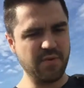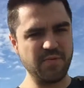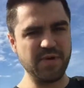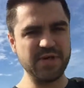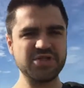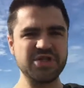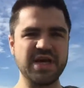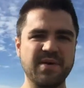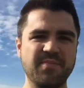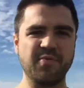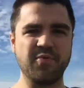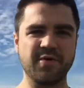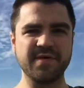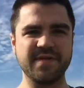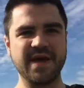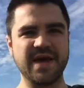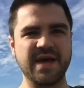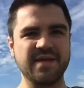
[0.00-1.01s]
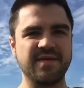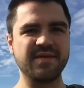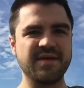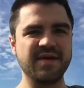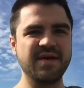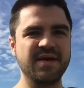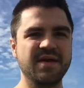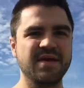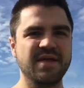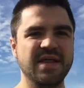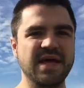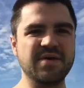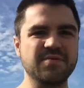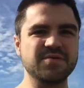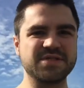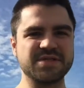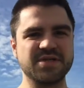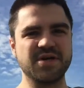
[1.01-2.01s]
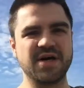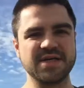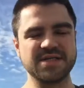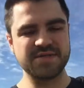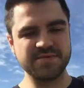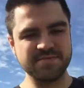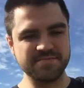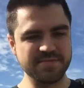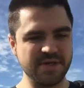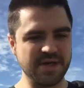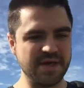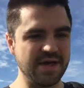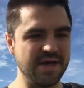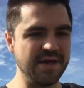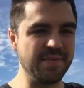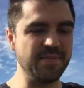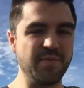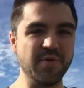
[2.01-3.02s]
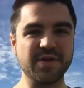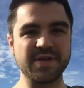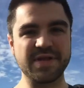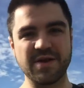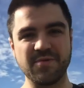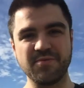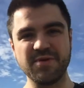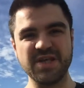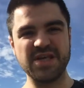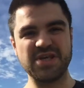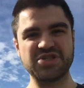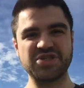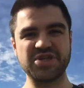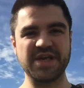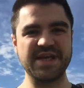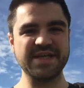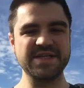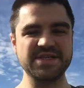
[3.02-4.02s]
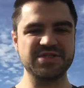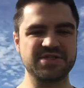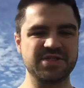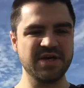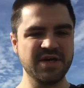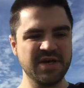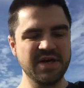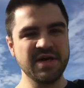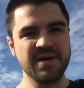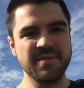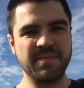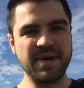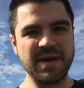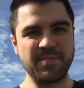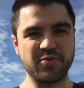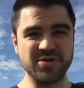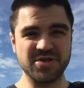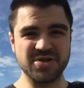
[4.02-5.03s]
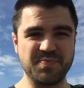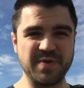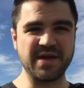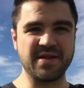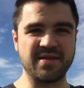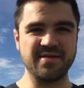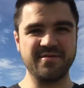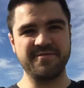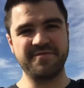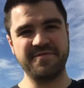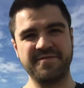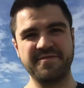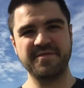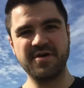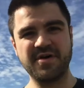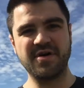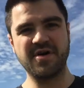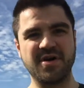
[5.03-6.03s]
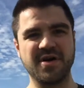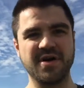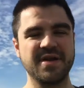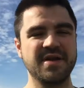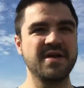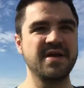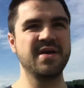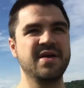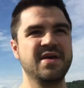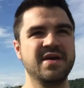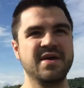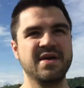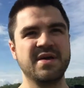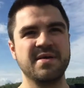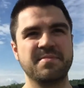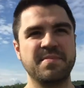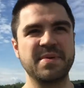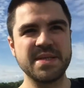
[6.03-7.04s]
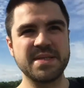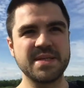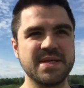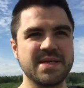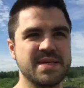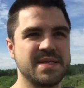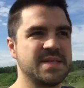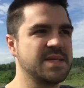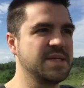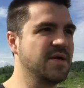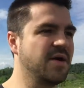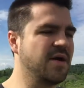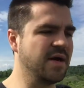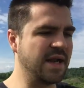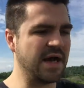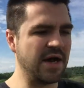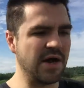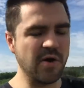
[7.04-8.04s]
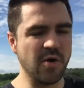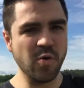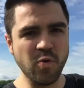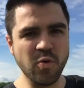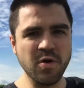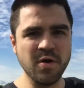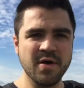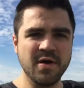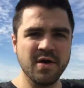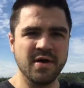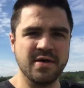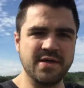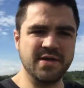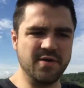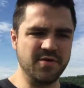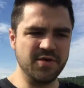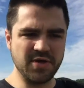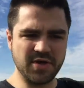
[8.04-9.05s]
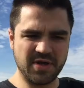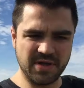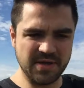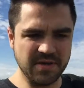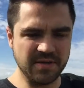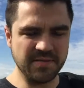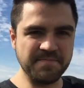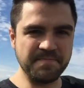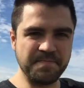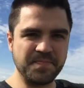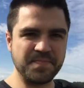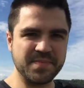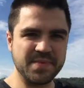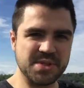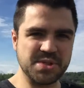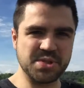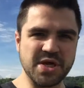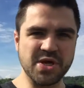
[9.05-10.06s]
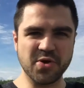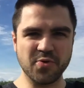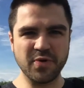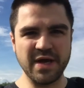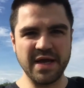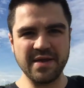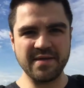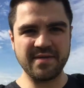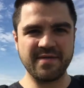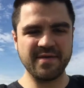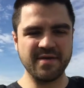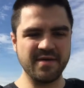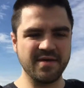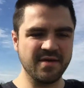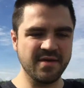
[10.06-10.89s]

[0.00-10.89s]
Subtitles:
Rich Dad Poor Dad. That was an awesome book that really changed my perspective on business, and on how you can generate